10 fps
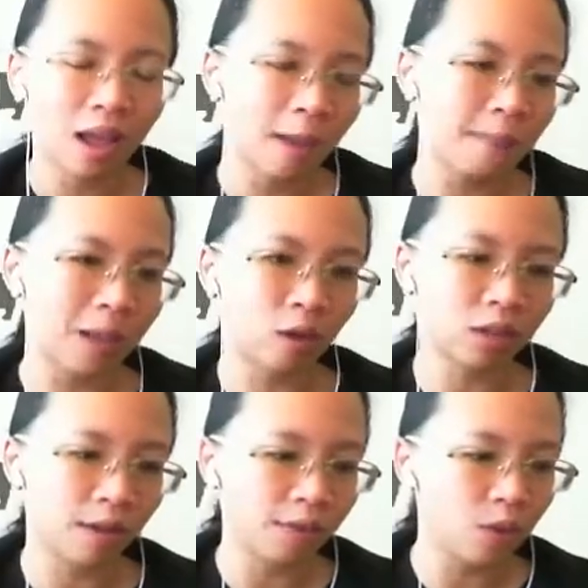because
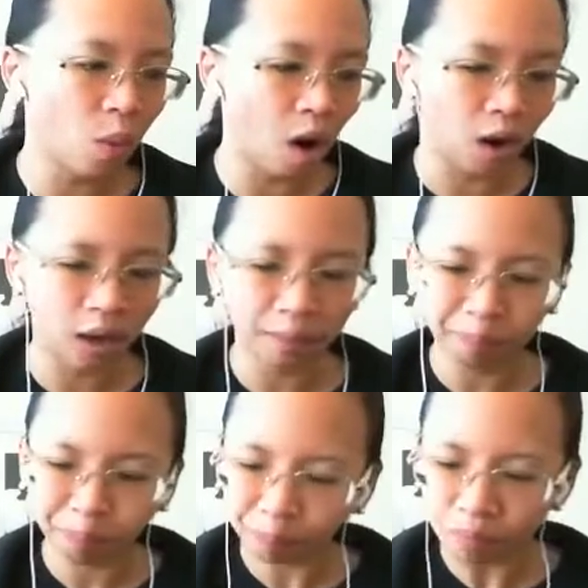if you are
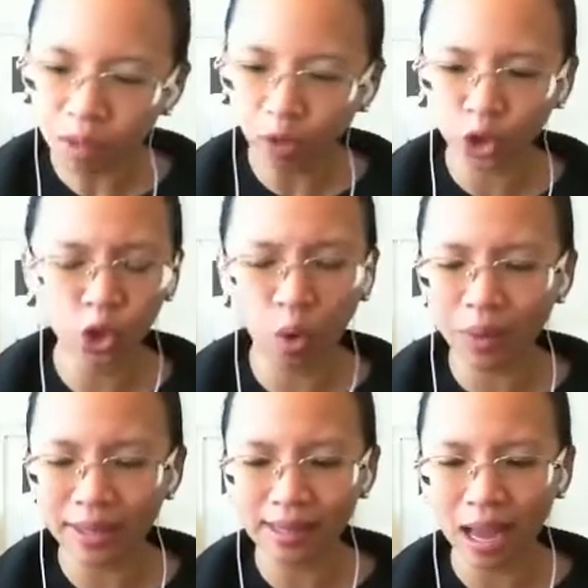
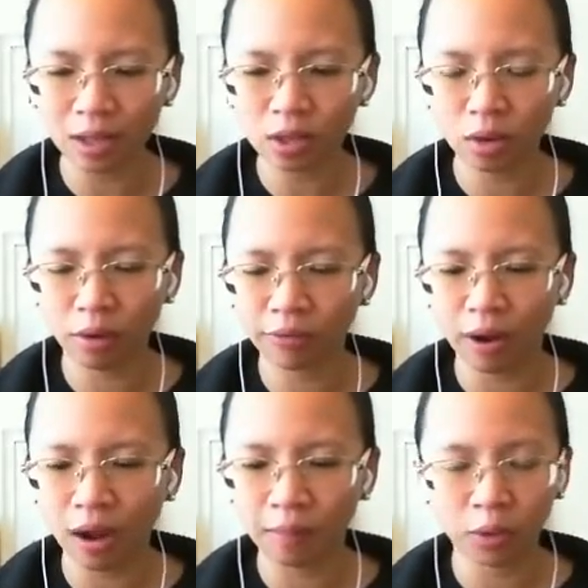showing signs of
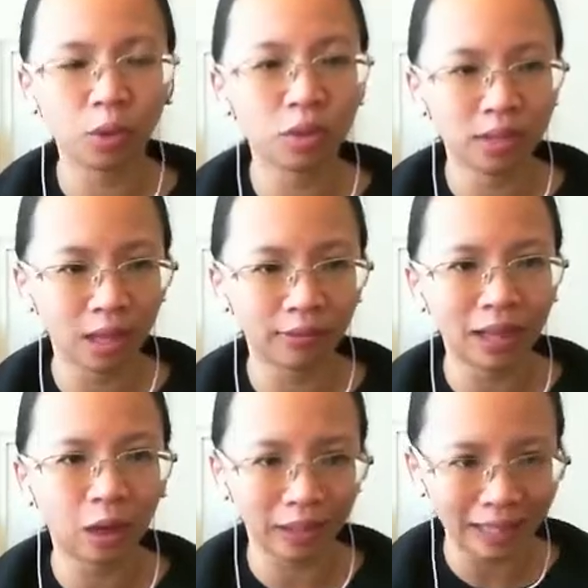
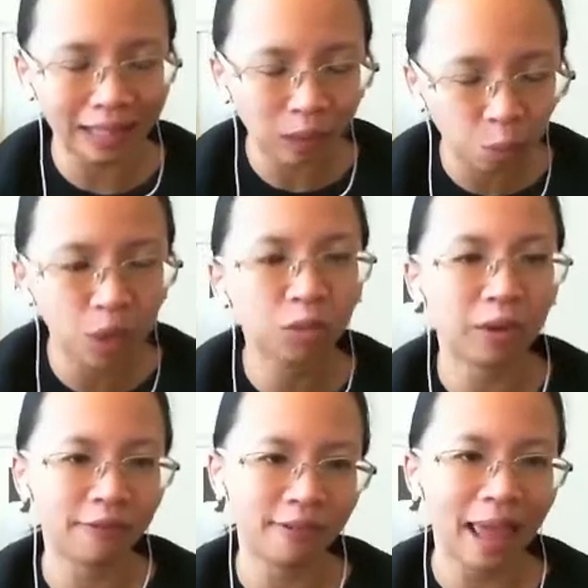self-doubt, it will
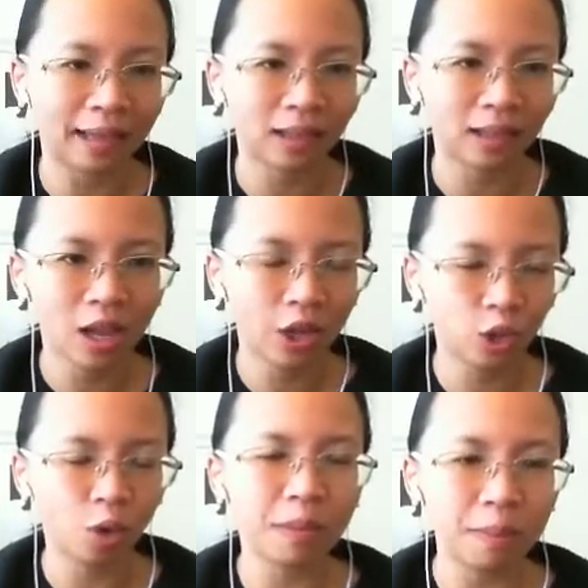reflect.
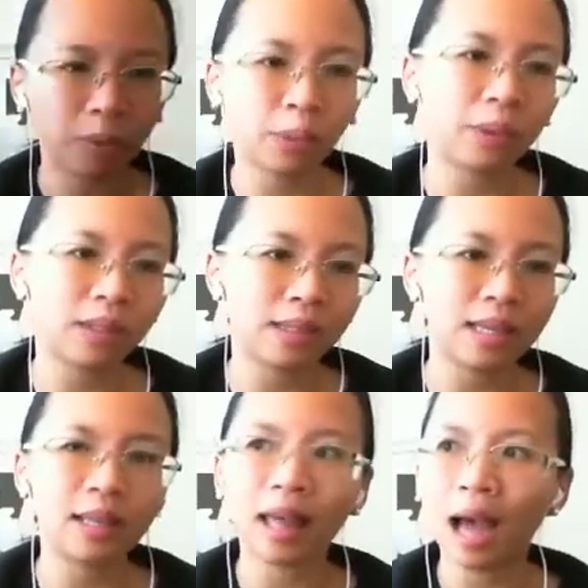People will
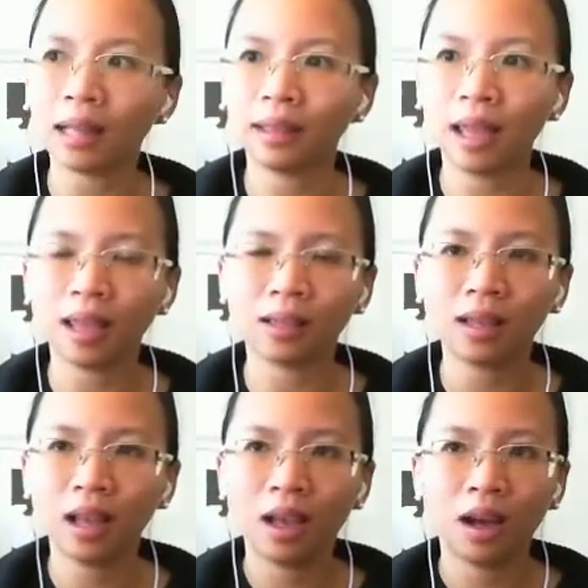see that. And
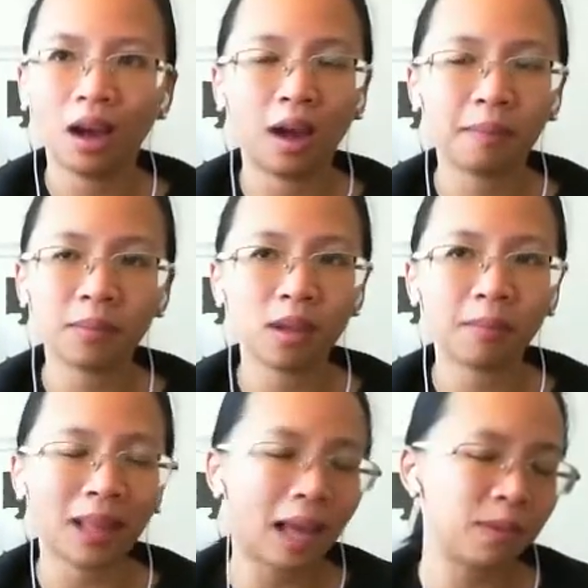
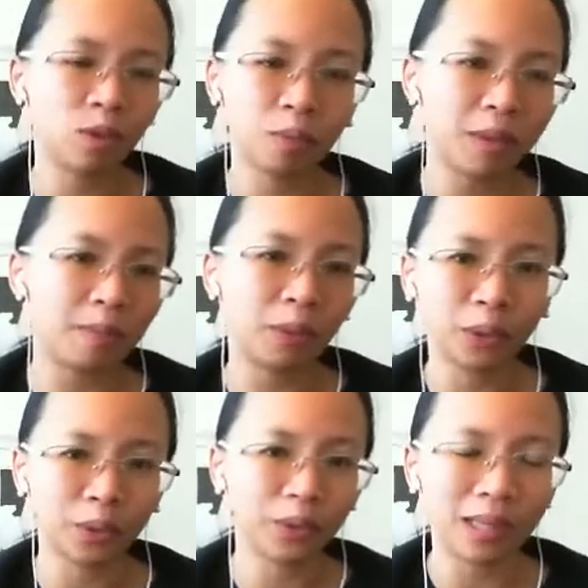sometimes people
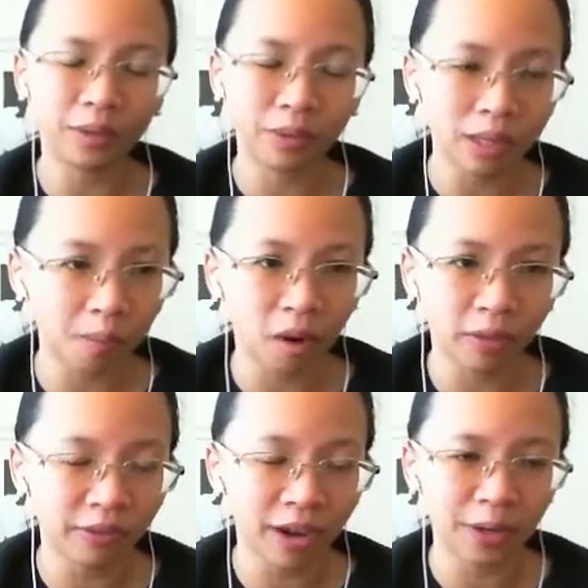don't really
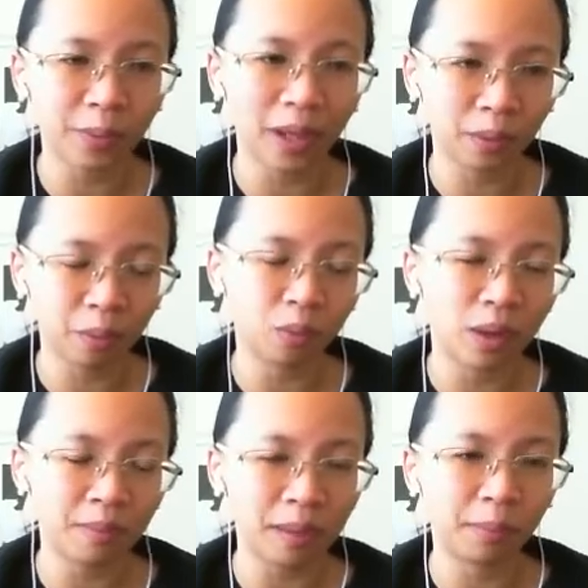respond very well when
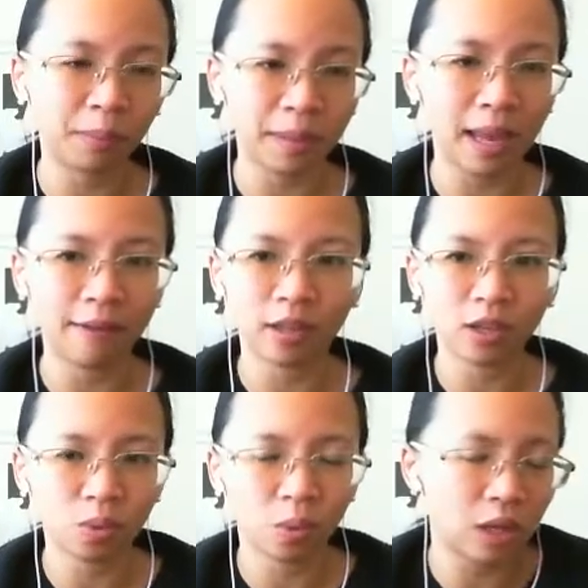people behave
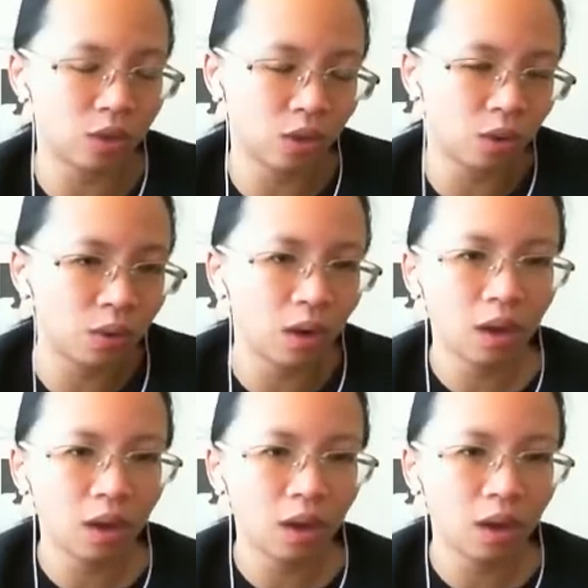this way. So